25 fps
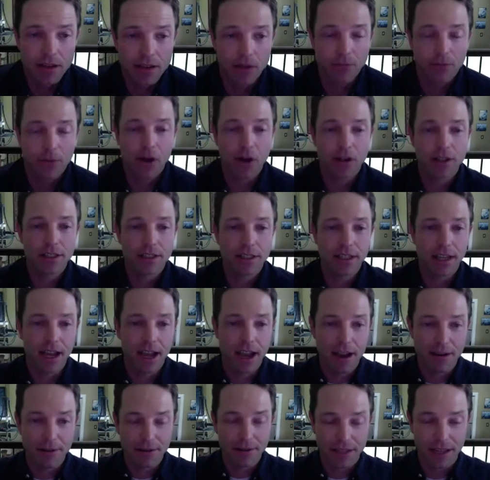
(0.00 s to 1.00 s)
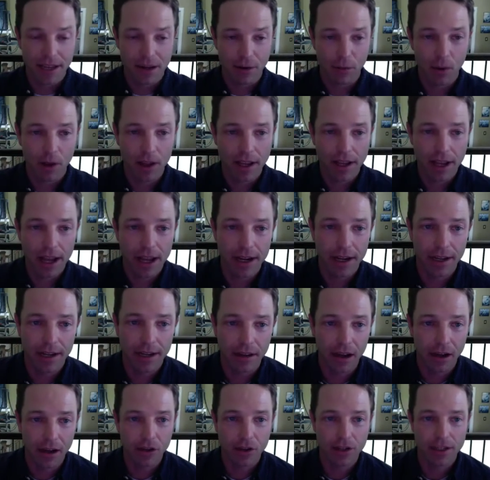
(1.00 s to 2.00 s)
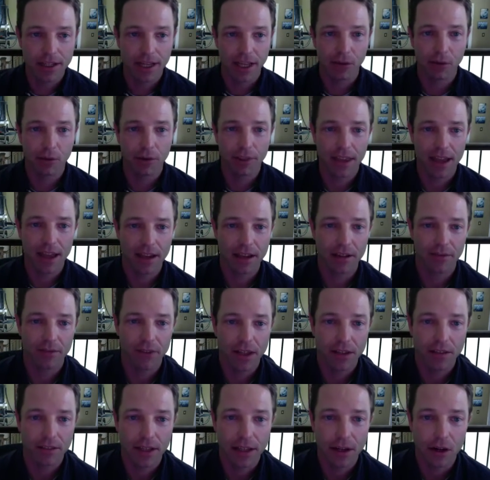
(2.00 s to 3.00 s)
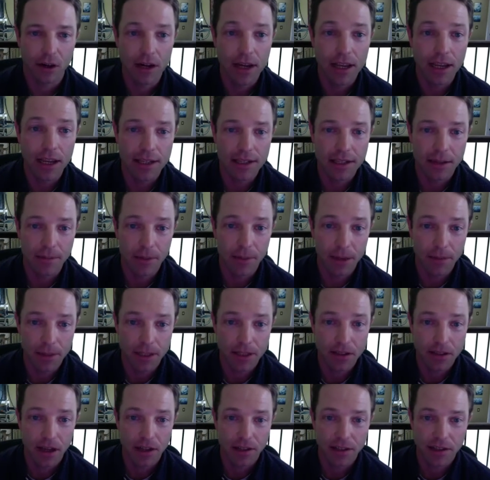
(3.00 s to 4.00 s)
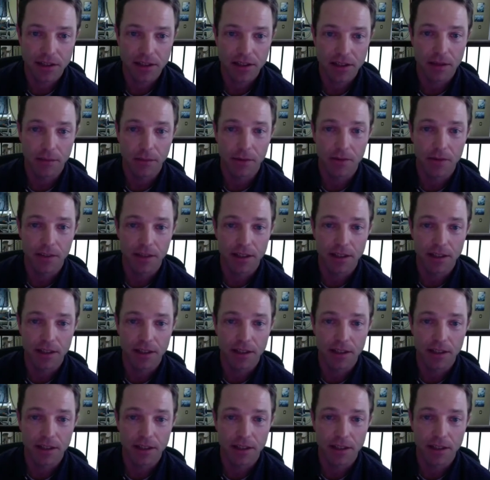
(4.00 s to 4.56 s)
first I was like, well, I got to understand what the heck a ventilator is, and maybe talk to some of the